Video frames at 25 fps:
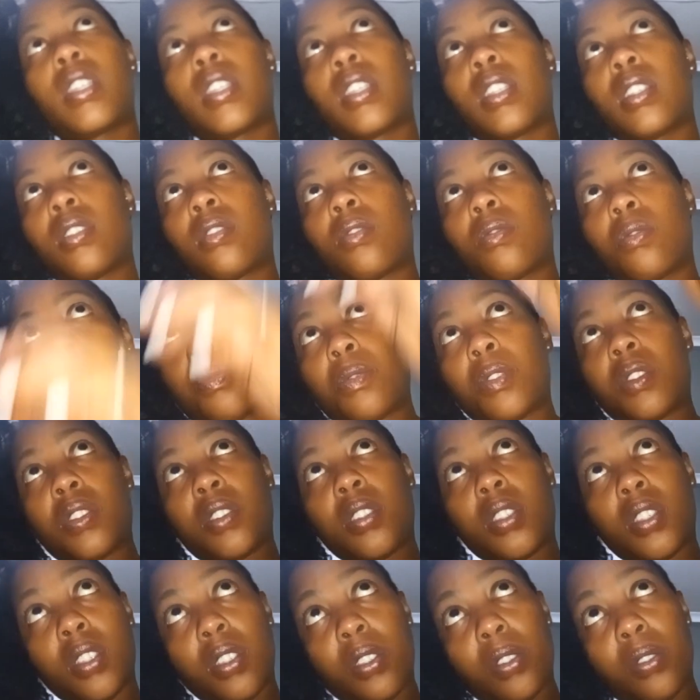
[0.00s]
can't
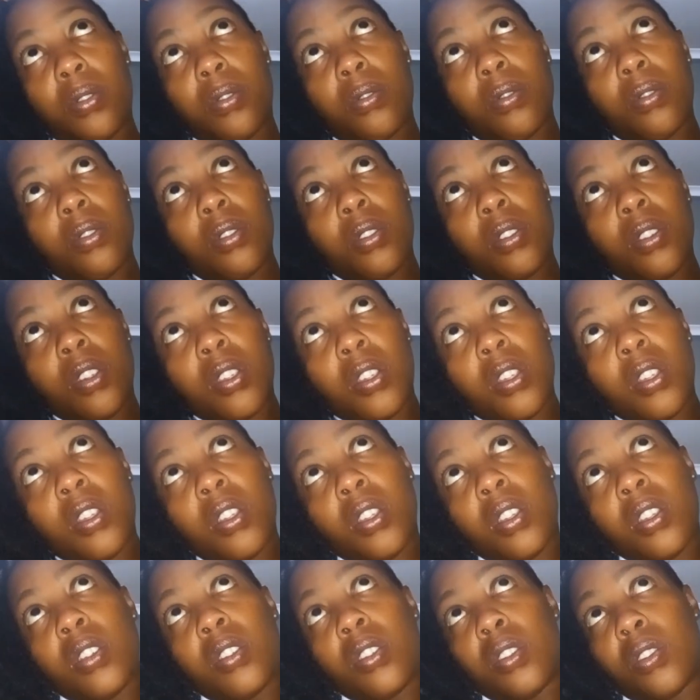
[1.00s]
continue
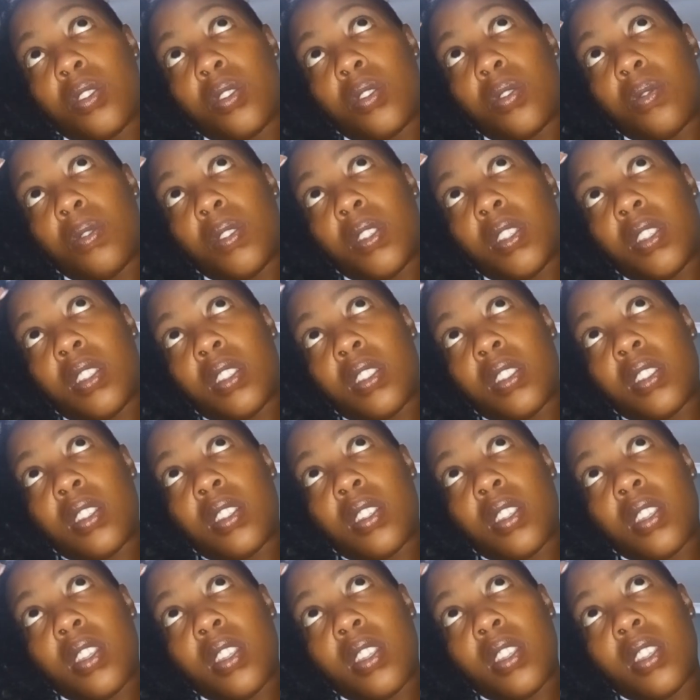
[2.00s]
doing this.
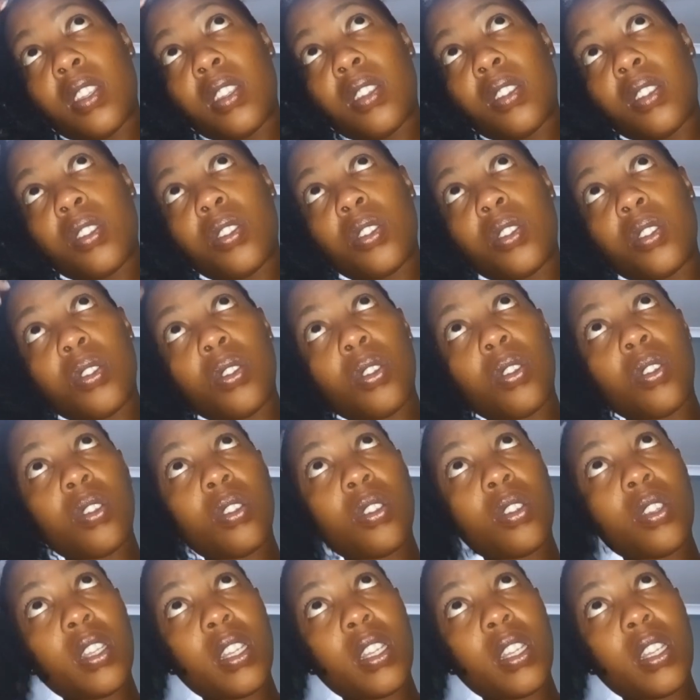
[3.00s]
Sure.